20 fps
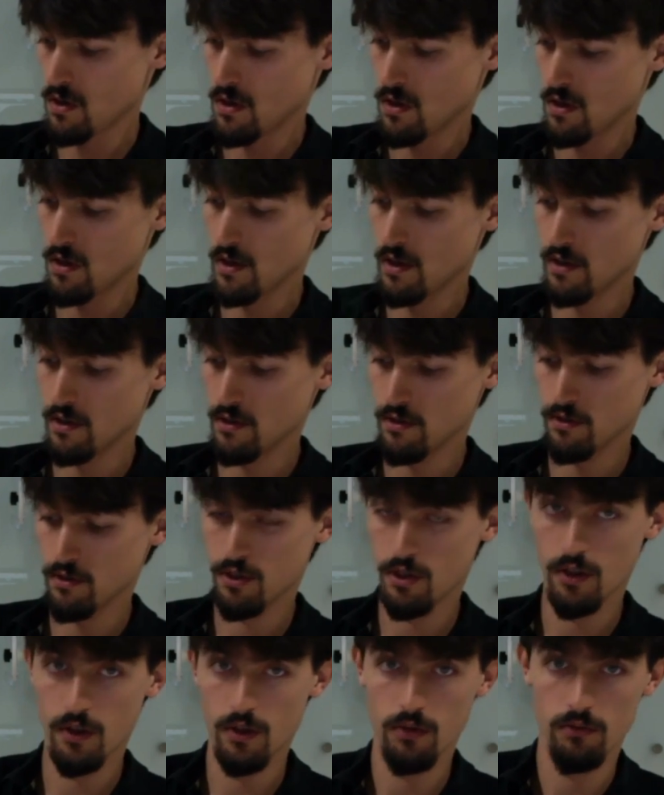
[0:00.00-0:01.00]
All right.
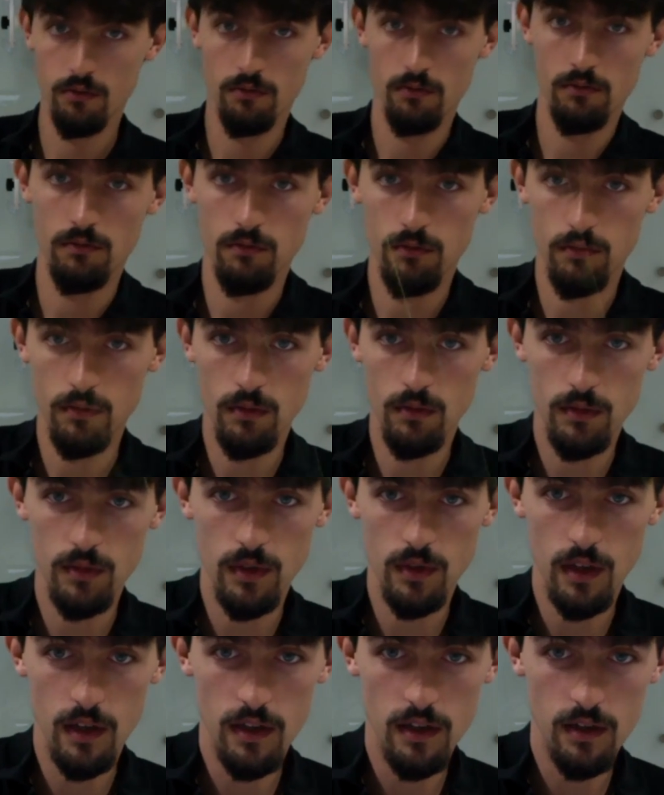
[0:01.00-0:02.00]
So.
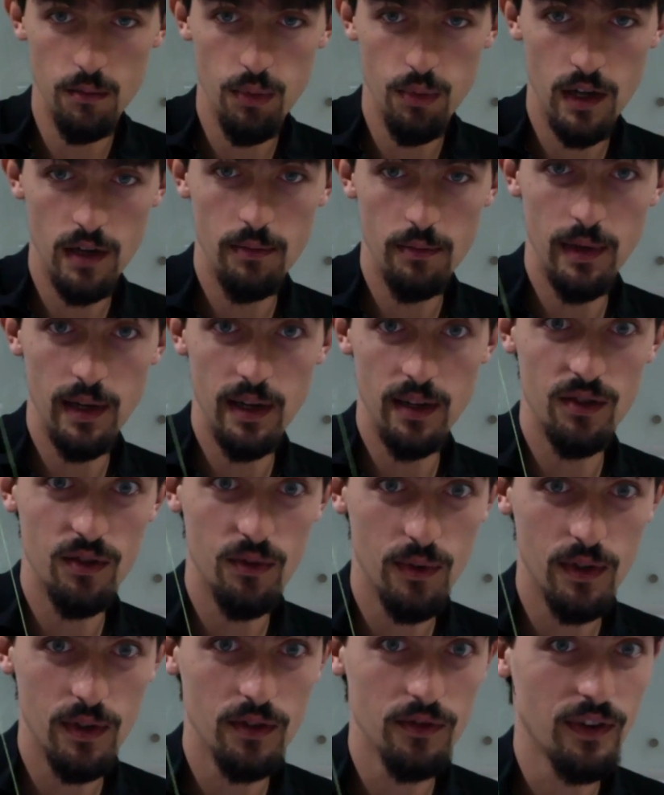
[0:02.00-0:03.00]
Yeah, the braid made it to
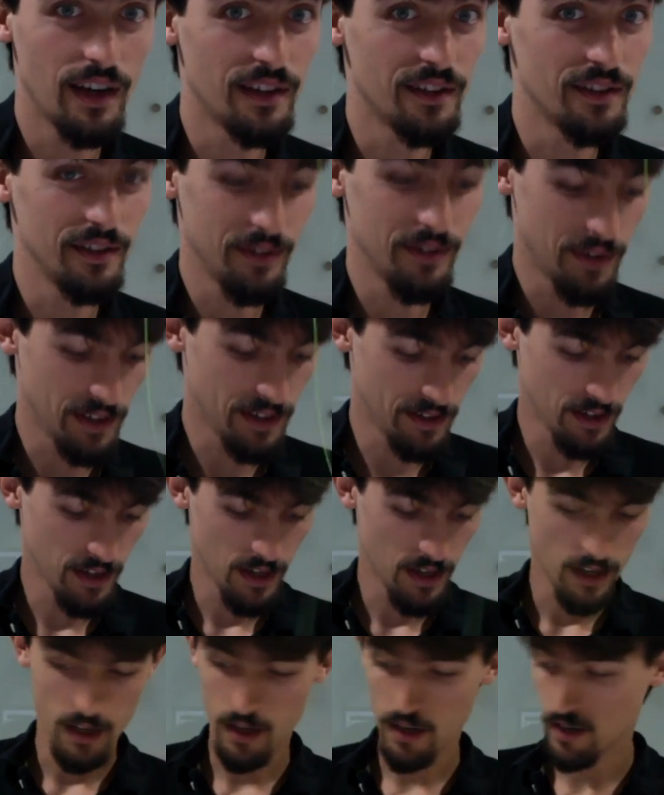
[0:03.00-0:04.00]
the reel finally, right?
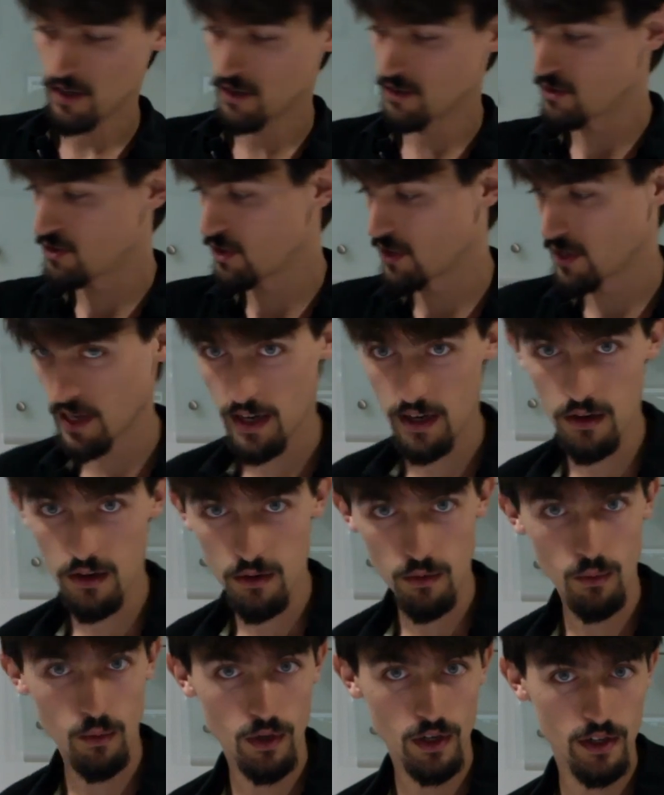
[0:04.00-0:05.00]
Alright, so
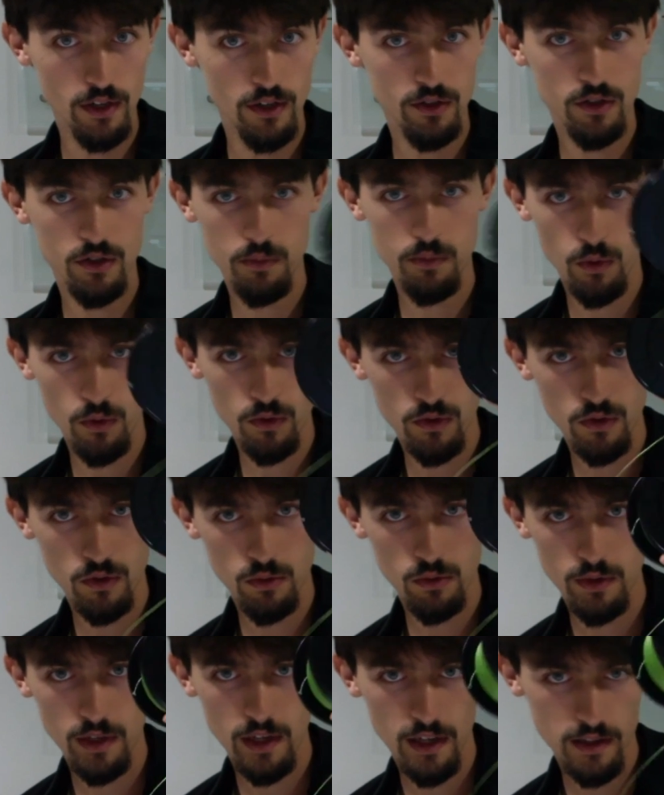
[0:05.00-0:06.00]
now we're going to use the spooling tool.
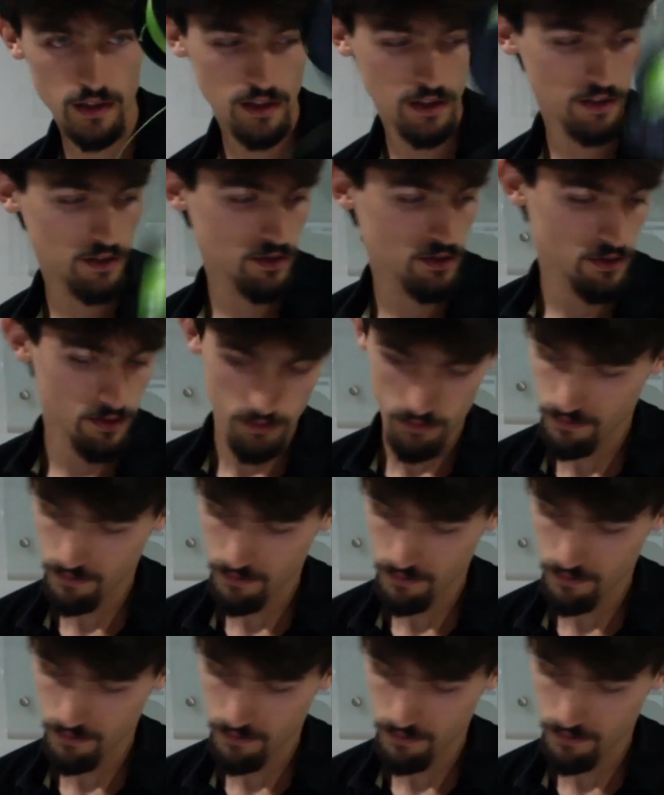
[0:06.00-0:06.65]
We got this.